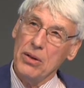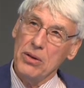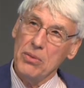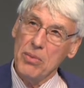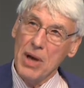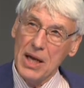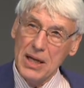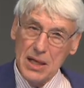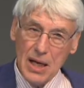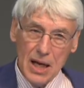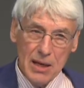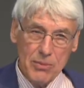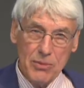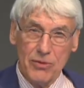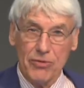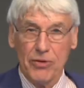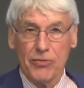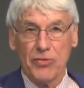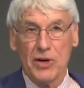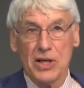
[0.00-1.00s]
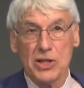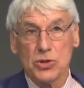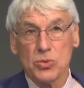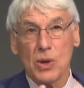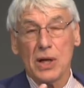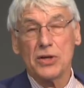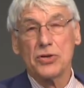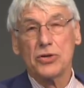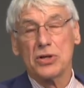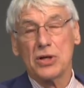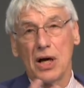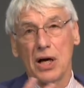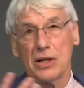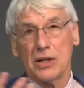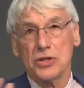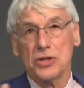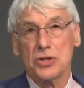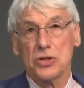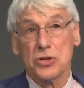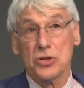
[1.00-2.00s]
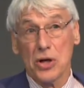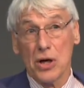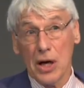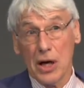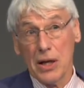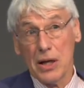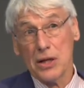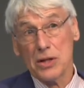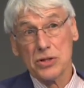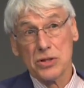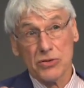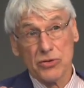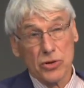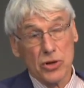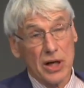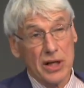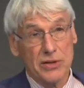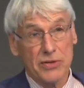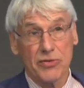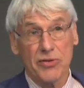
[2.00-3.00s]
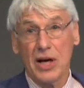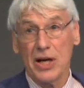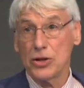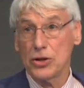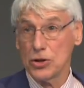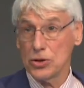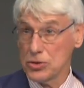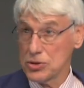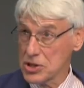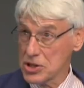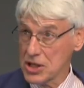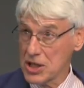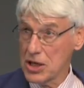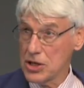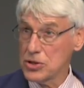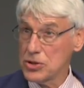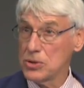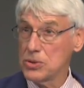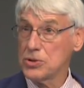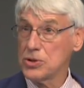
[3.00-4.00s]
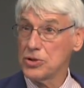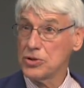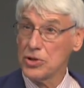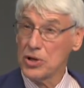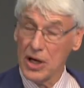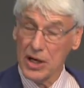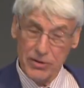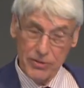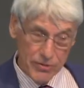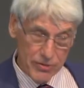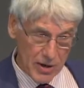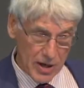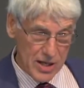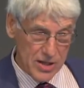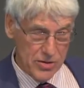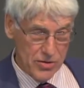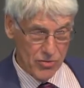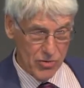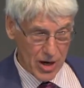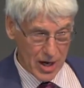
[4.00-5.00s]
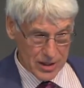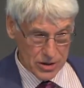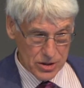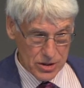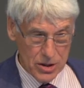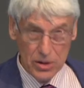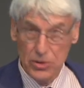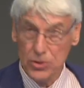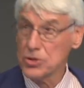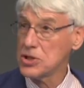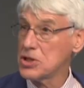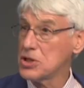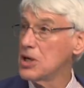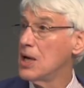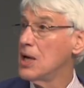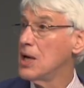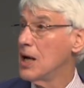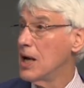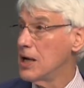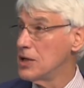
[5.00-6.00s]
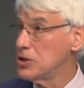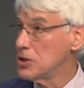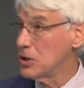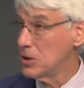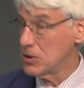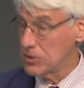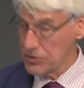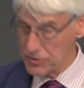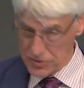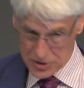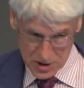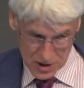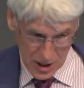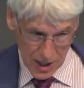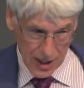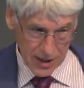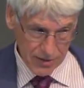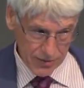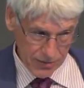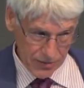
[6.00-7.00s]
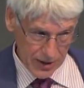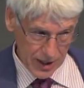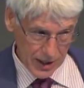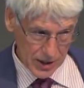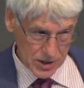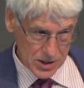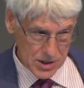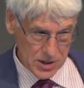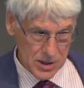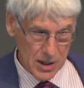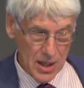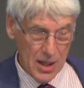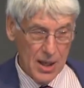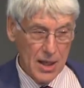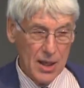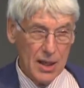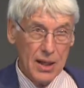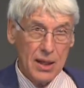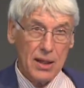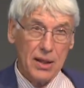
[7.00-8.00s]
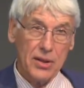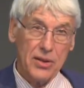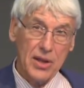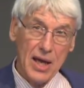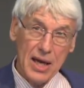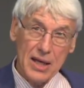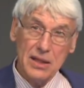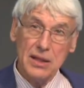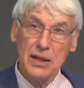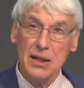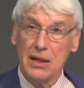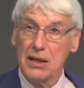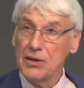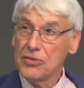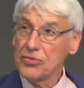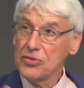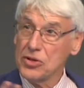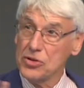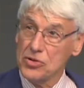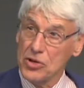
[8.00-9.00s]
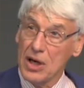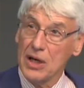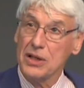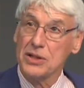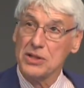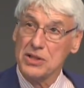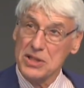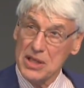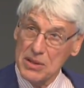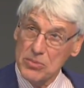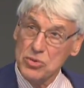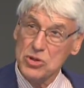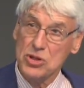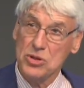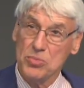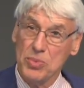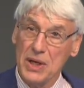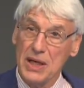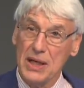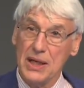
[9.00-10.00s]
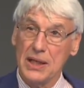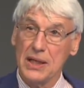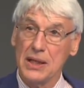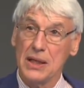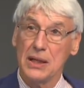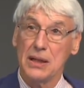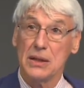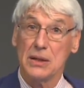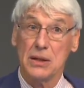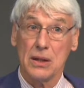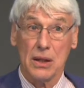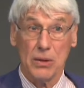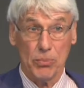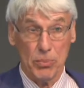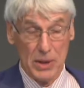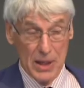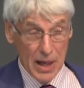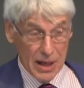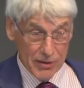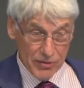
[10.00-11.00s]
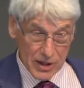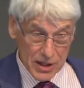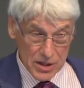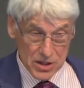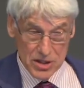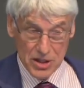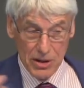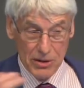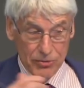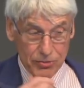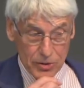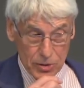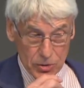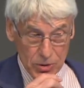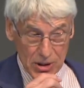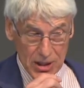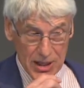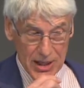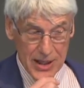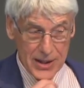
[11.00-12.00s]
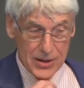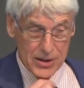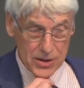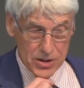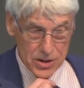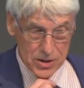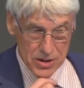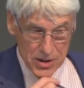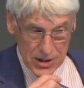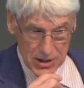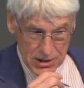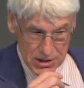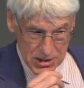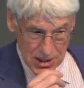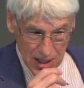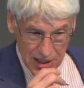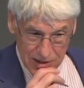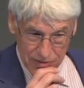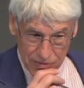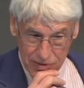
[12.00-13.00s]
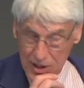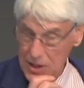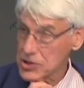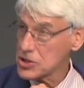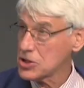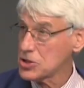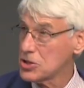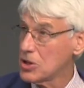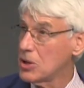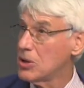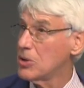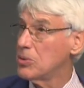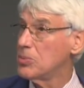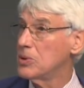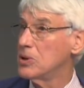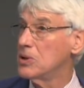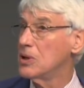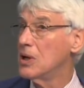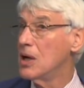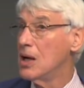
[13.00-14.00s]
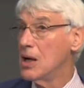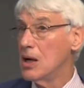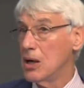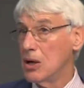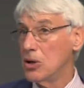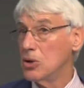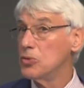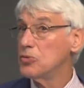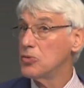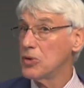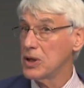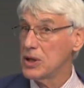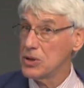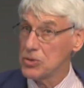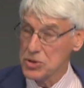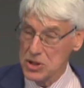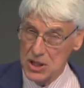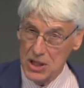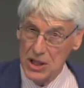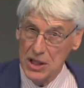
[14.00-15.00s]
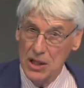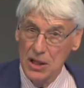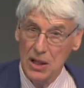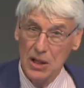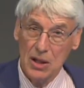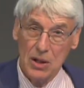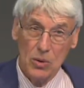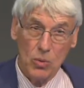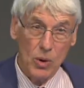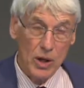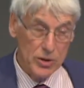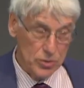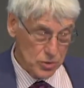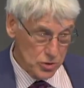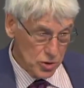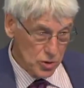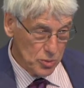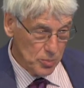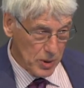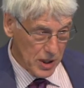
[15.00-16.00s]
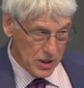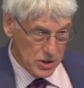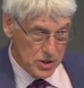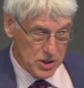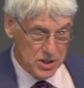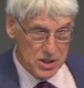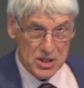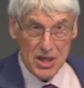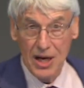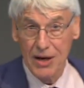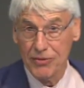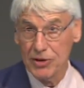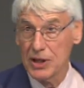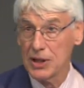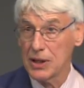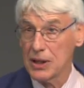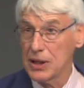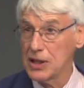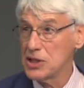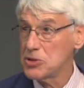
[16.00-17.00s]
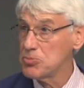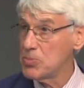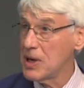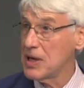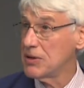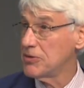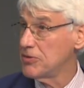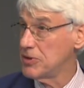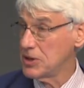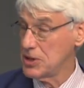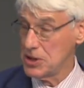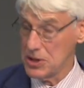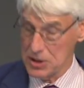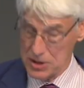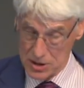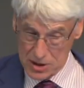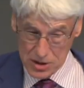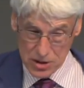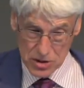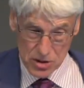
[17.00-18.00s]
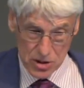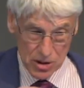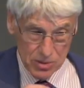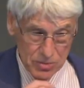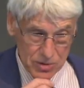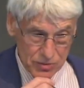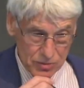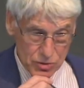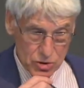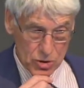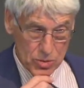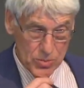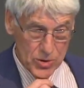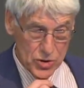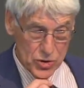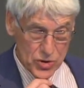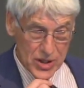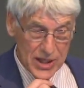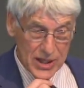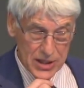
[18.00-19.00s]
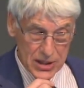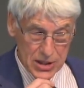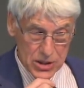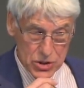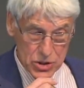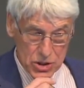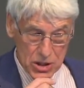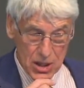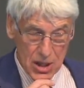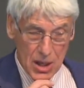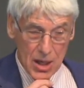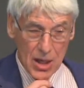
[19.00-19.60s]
The main aim of a phase 1 trial is to try to find a good schedule, to try to find the right dose, and to look for side effects. Then, if the drug seems to be behaving itself okay, that the side effects are tolerable, hopefully you see 1 or 2 patients having at least benefit in terms of tumour shrinkage,